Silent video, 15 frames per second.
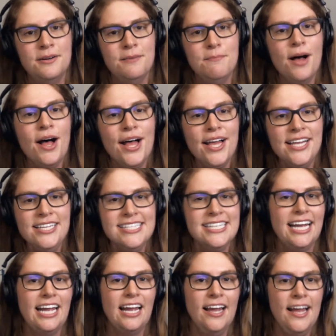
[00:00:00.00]
pause,
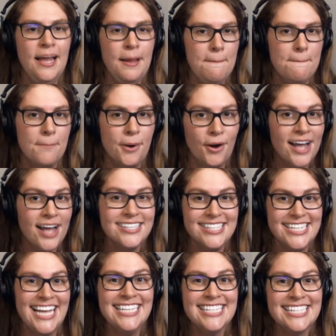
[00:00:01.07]
and
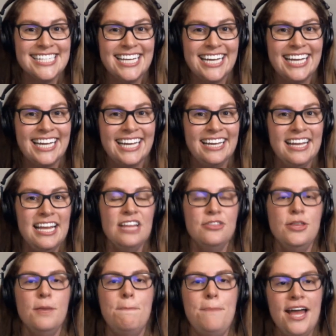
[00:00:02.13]
process,
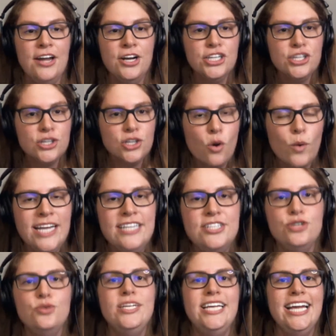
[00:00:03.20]
the better you're going
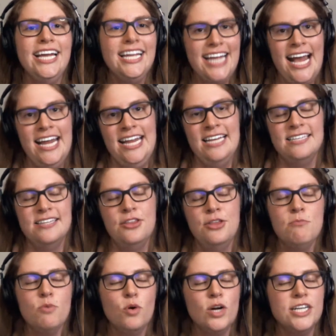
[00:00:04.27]
to get at it.
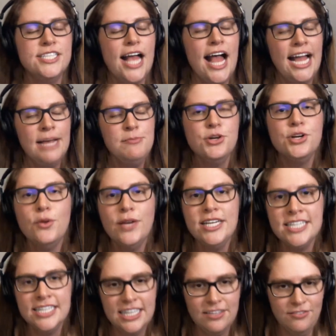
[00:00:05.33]
The more time you're
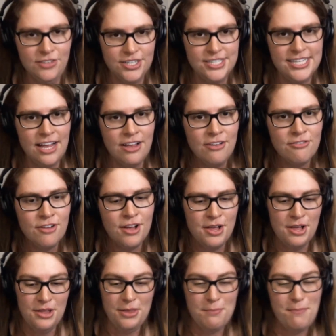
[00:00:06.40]
going to give yourself,
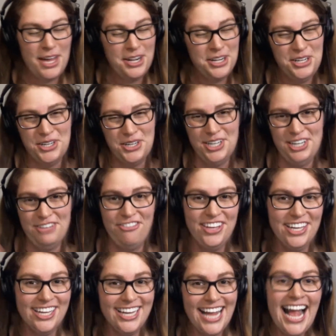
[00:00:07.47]
the better you're going to
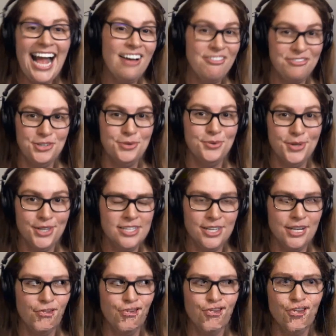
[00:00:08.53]
feel
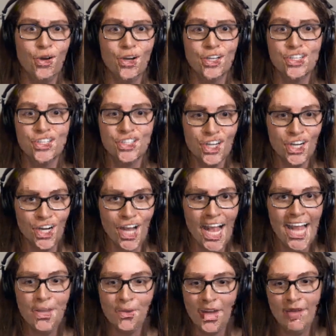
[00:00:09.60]
afterwards, for sure.
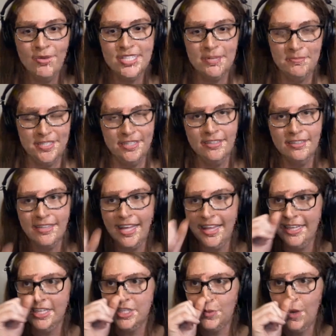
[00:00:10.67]
I know I was up till, I
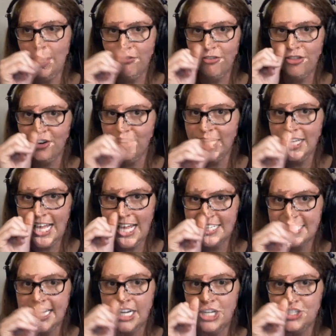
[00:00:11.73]
think, 12:30
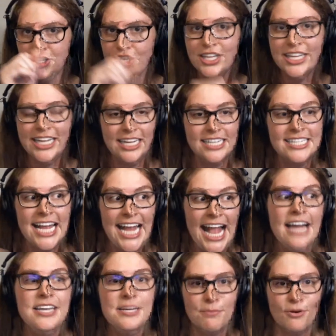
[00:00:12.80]
last night journaling because I
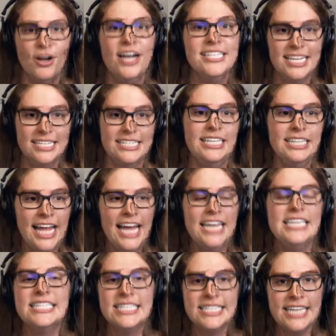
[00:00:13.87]
had to process a
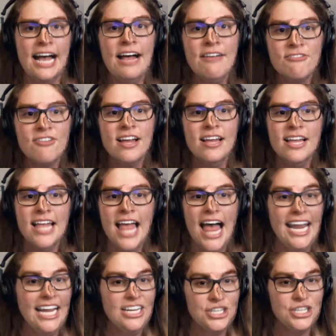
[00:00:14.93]
lot of stuff.
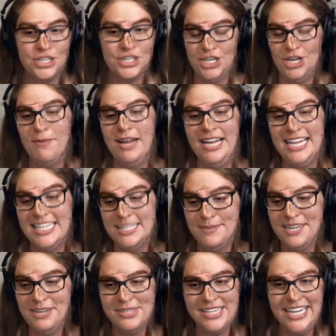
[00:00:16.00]
And I just turned to my
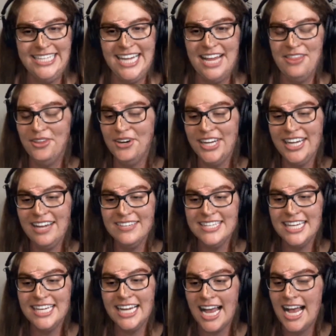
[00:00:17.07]
husband. It was like 10:30. I
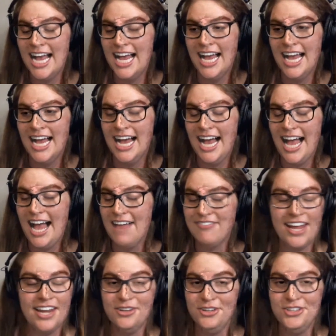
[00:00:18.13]
was like,
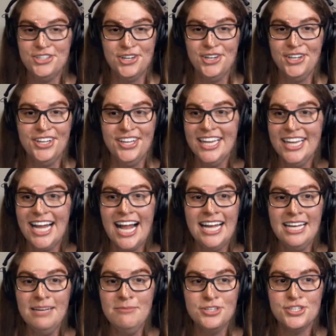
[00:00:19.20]
I've got to go journal. Like,
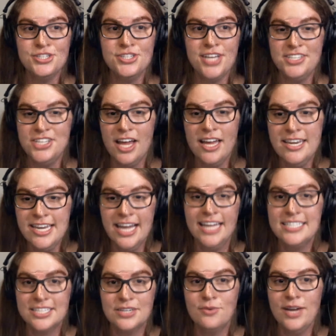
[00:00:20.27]
I am just such a
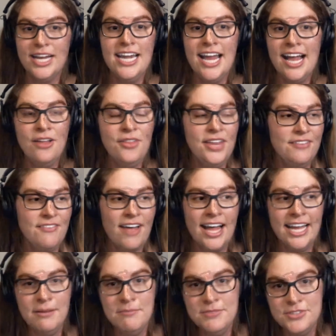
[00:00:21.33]
nut right now that if
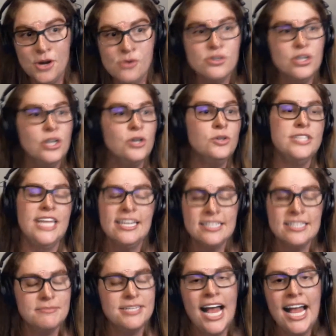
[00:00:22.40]
I don't go take
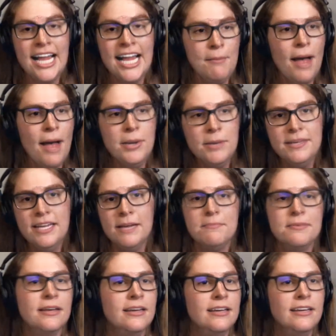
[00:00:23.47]
some time, I'm going to be
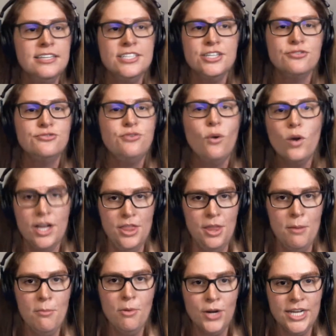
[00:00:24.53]
up till 4 in
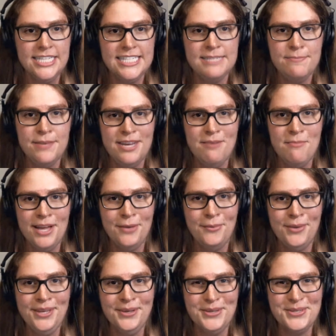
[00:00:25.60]
the morning spinning my
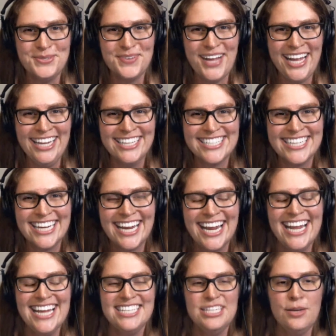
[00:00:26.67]
wheels, right?
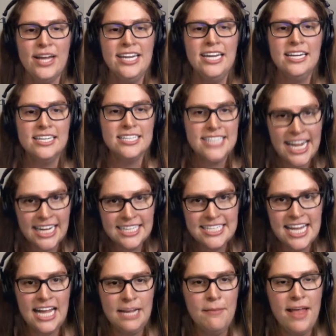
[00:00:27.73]
So I needed to take
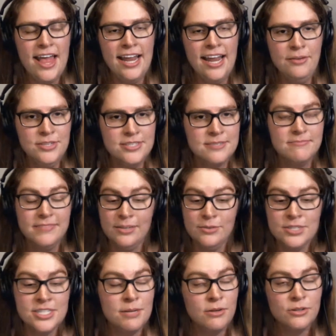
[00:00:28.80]
time, and it
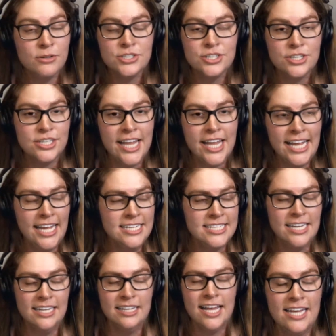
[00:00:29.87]
was an emotional night. I just
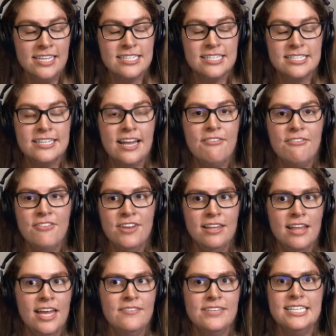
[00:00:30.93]
had a of stuff and a
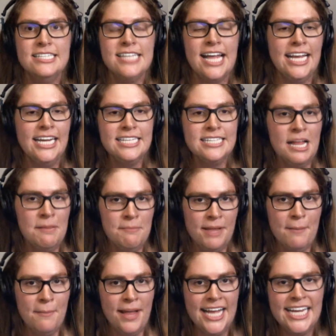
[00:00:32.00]
lot of anxieties on
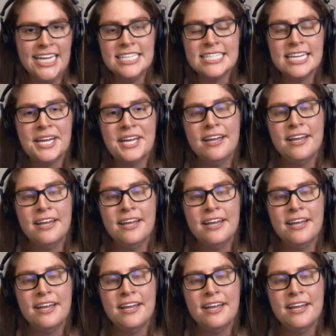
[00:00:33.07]
my mind.